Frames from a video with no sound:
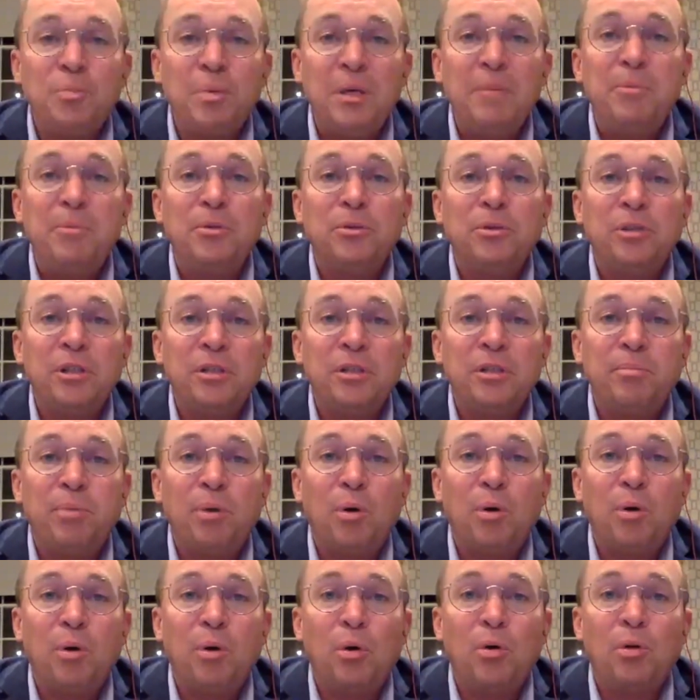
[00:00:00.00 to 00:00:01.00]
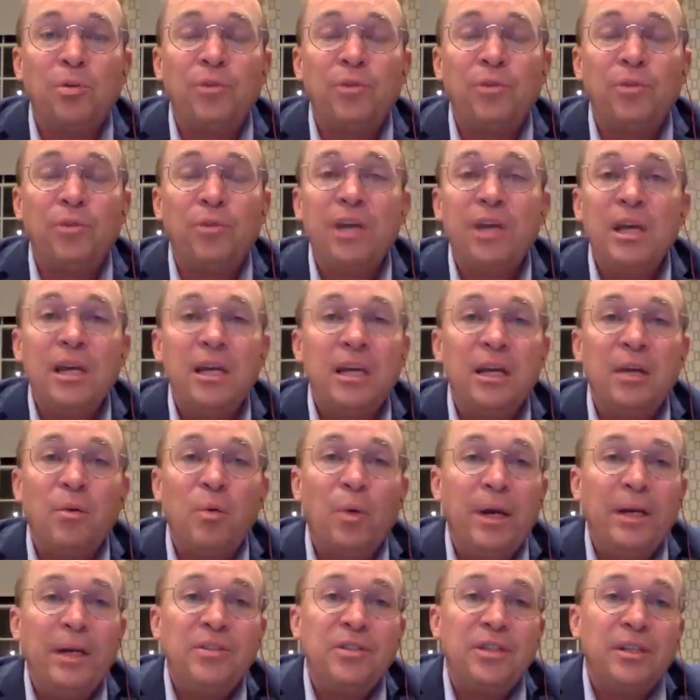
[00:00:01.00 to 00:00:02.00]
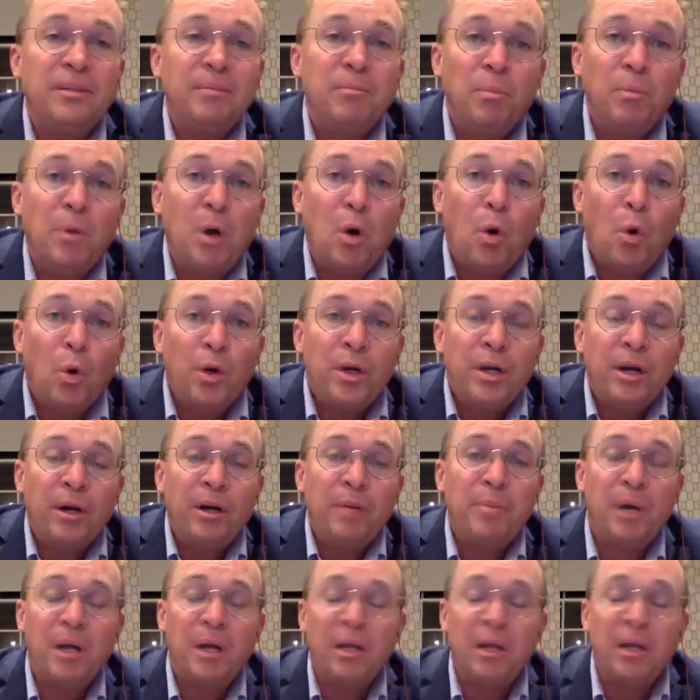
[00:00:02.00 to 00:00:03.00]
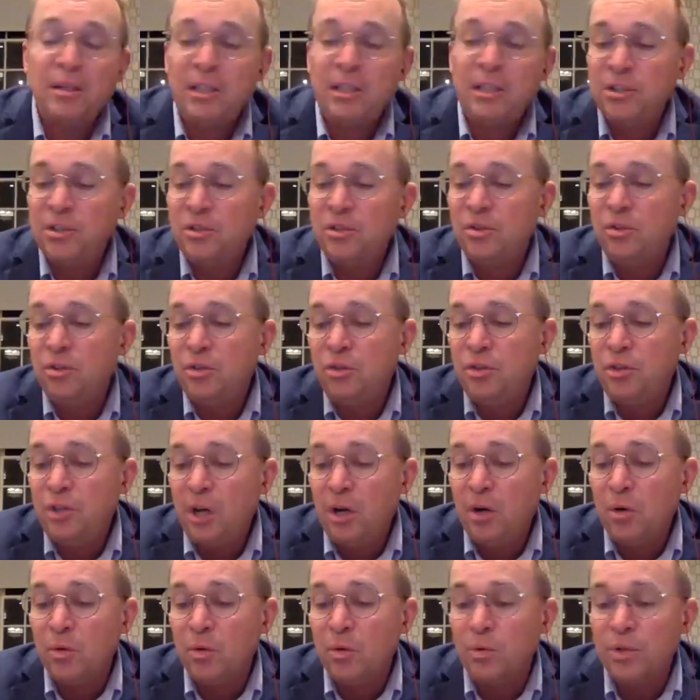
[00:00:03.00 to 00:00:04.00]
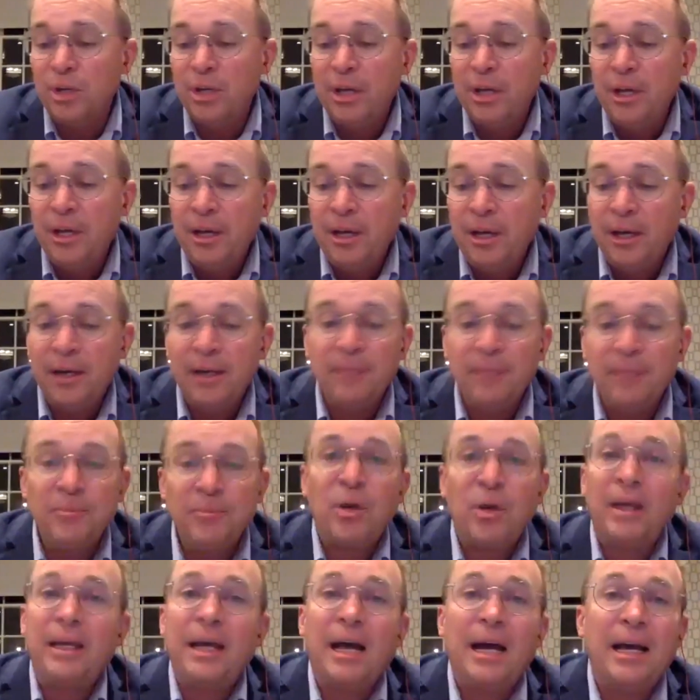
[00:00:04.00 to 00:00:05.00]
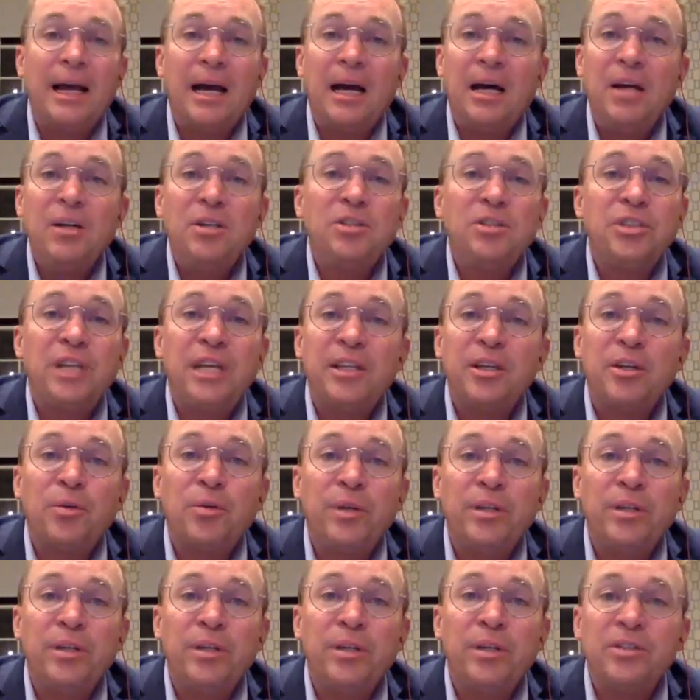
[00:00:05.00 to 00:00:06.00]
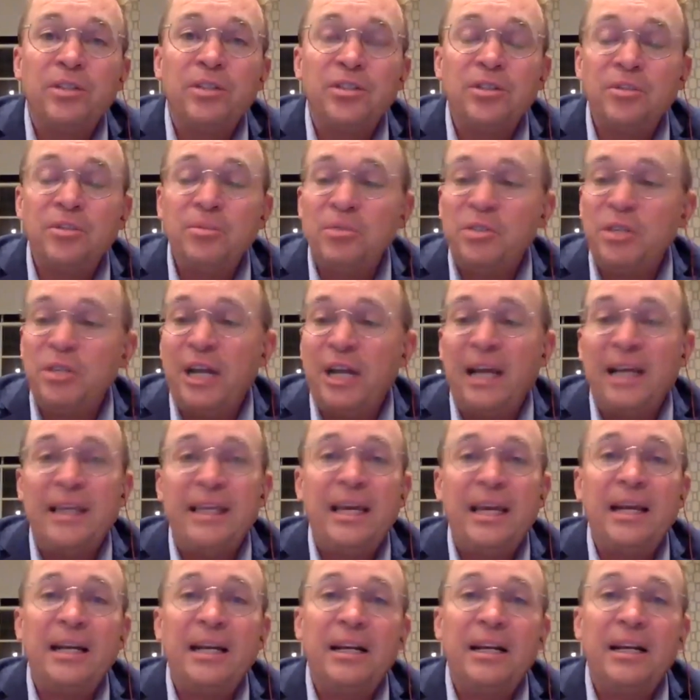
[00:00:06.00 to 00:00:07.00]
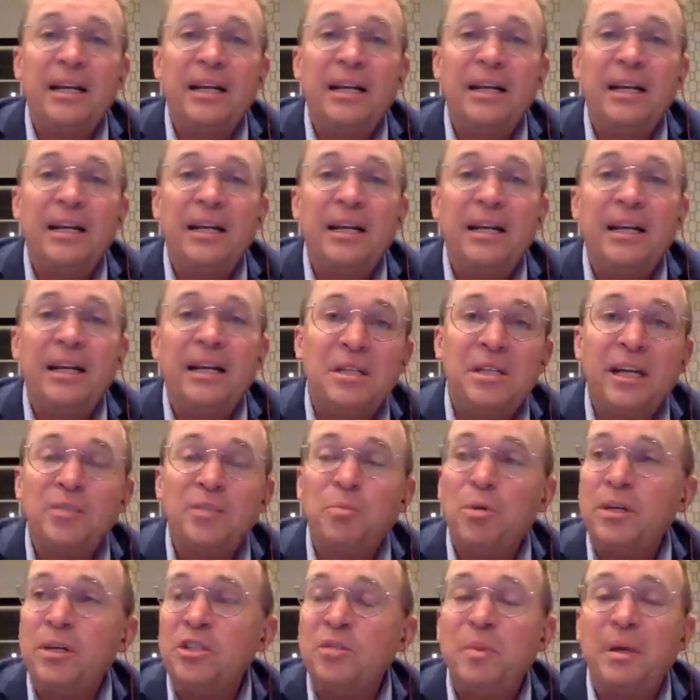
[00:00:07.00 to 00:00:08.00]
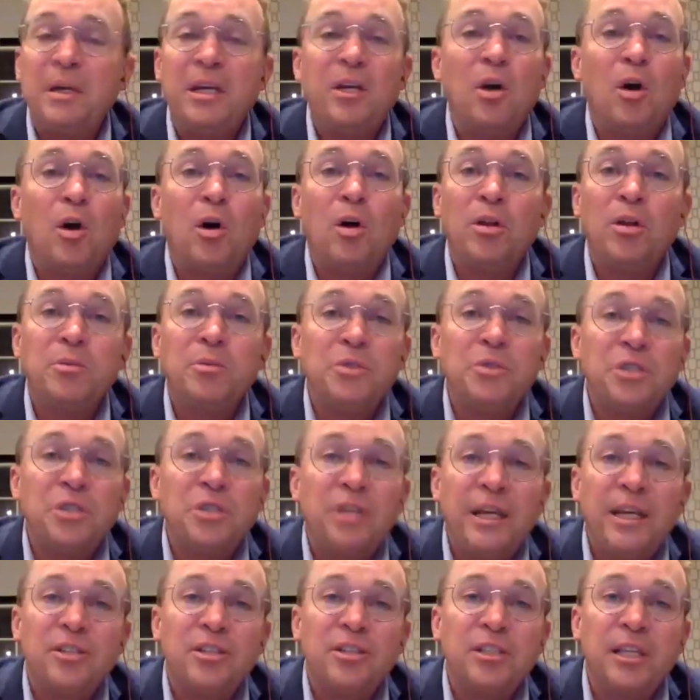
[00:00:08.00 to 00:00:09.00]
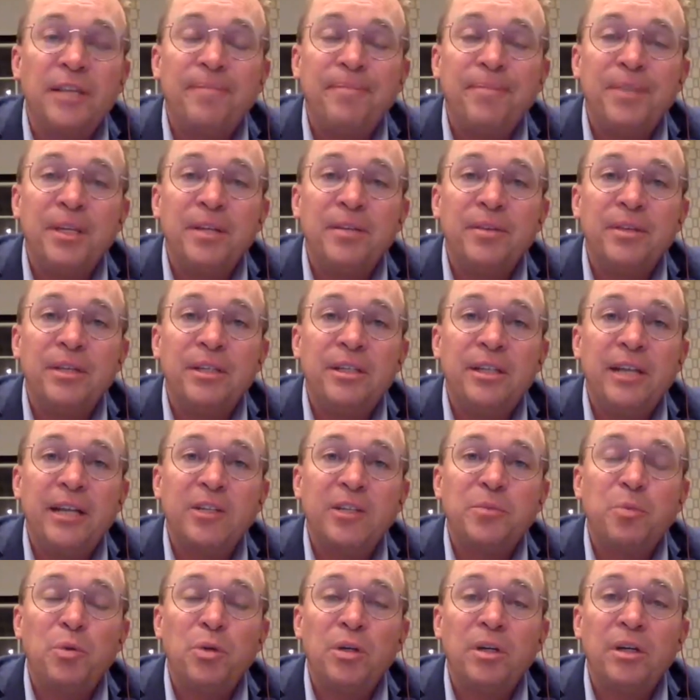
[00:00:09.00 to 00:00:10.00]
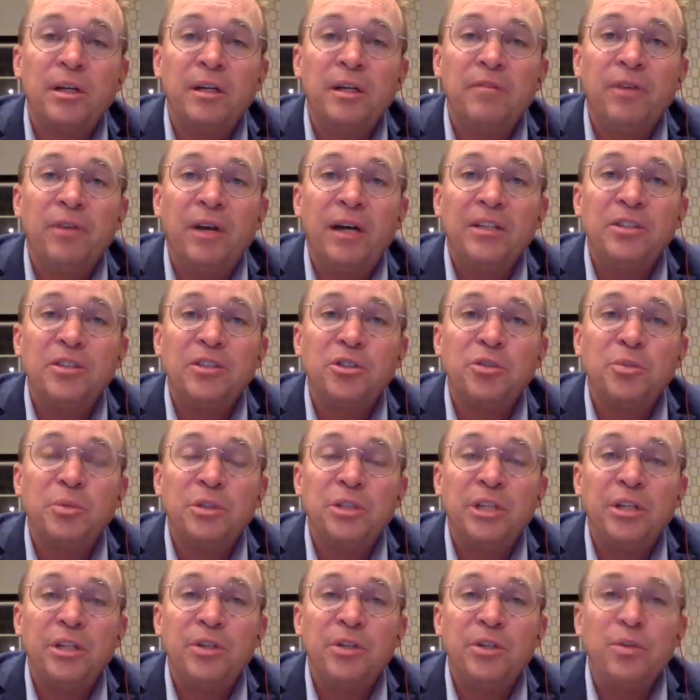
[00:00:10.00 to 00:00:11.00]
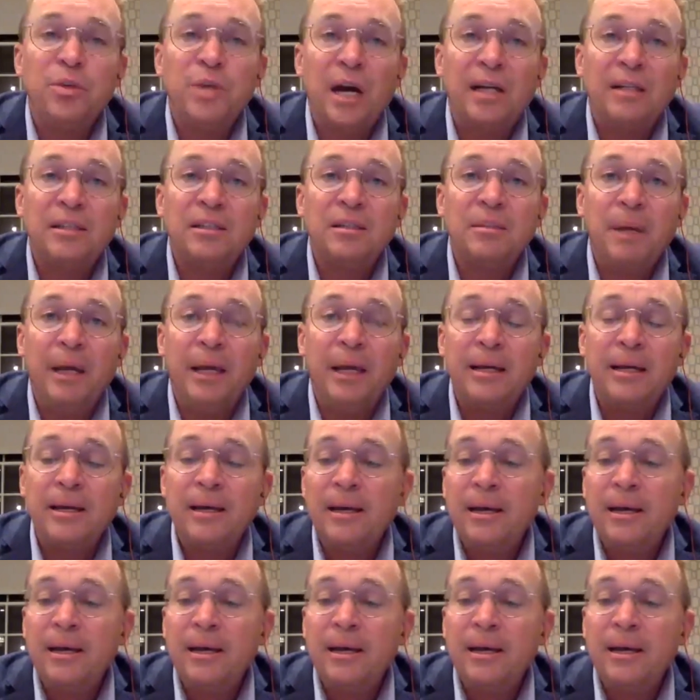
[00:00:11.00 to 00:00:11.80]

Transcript: people to the polls in ways that ordinary politicians don't. Um, so I, I, understand the criticisms and I get it. If you're going by the textbook, he's making all the mistakes that, that the textbook advisors would tell you not to make.